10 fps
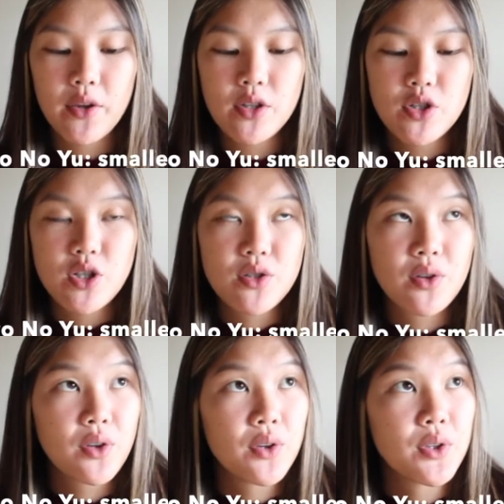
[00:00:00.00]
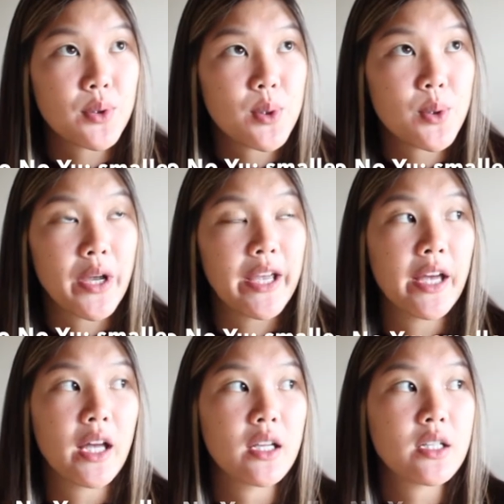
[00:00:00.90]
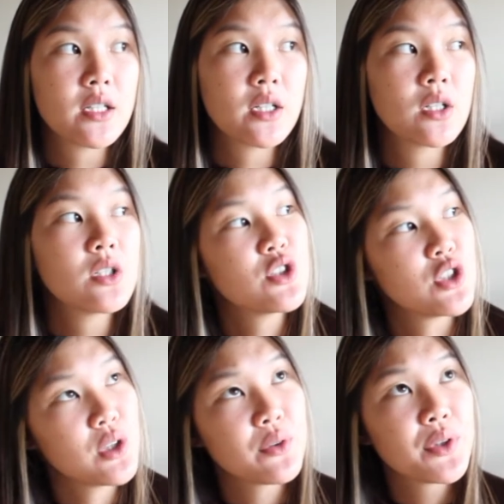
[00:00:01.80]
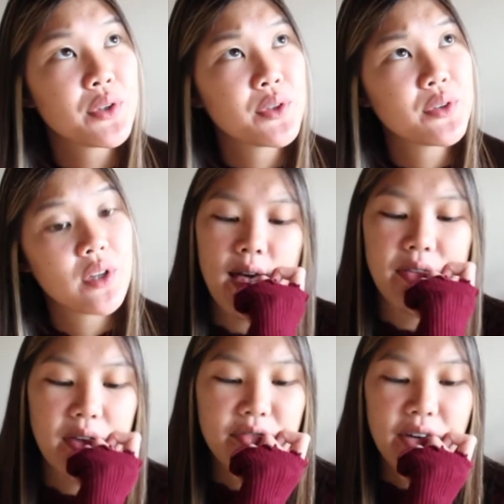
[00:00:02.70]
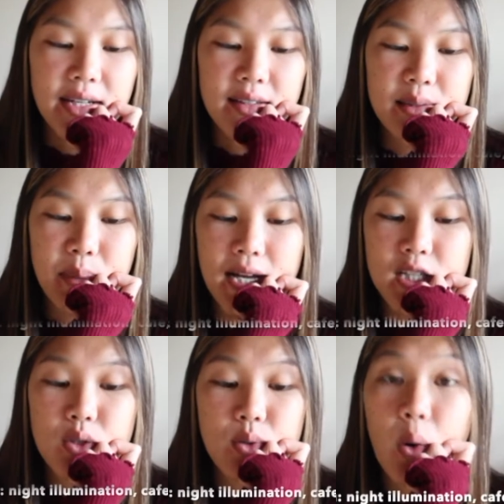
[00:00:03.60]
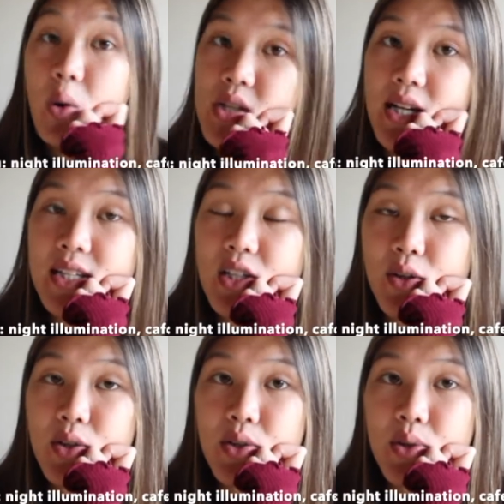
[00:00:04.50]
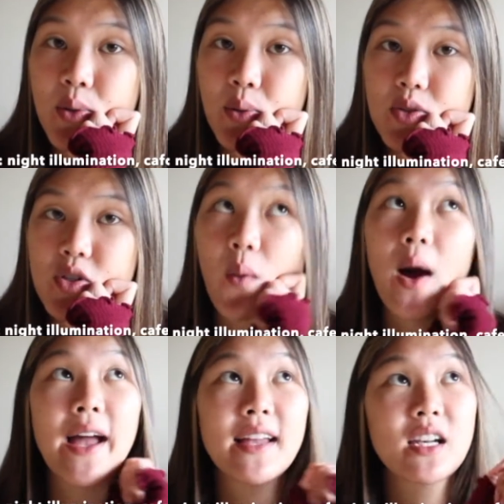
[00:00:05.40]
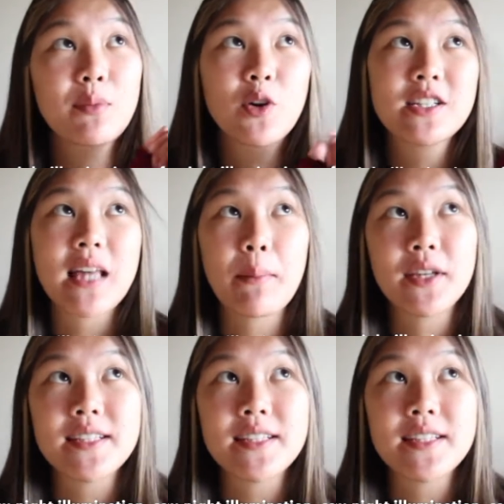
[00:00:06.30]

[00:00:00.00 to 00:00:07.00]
Jizo no Yu and Chio no Yu, and then finally back to Otaki no Yu. So I ended up going to that place